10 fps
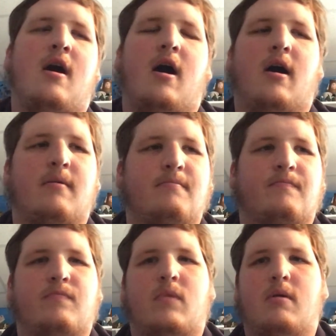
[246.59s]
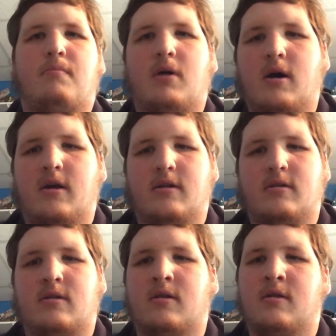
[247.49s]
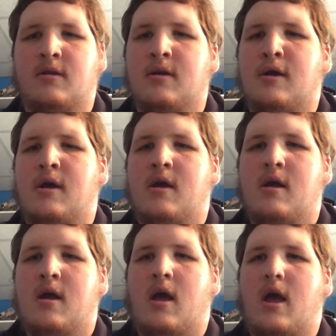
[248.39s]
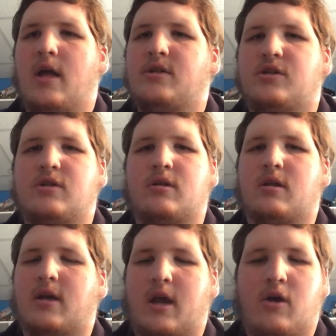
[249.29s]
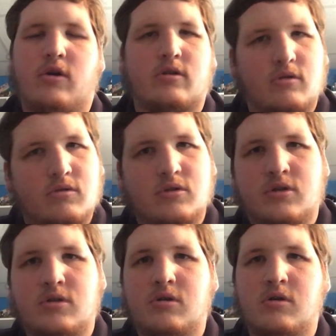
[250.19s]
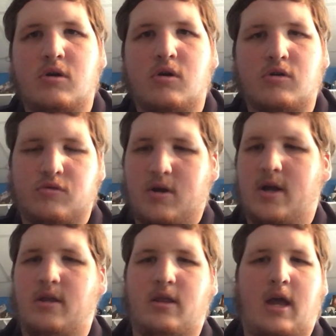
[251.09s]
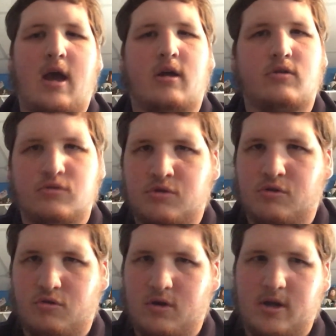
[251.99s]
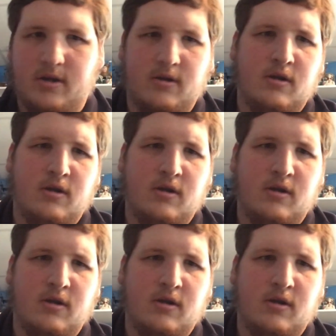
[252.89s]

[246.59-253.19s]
But it's just, the characters are great, the actors are great,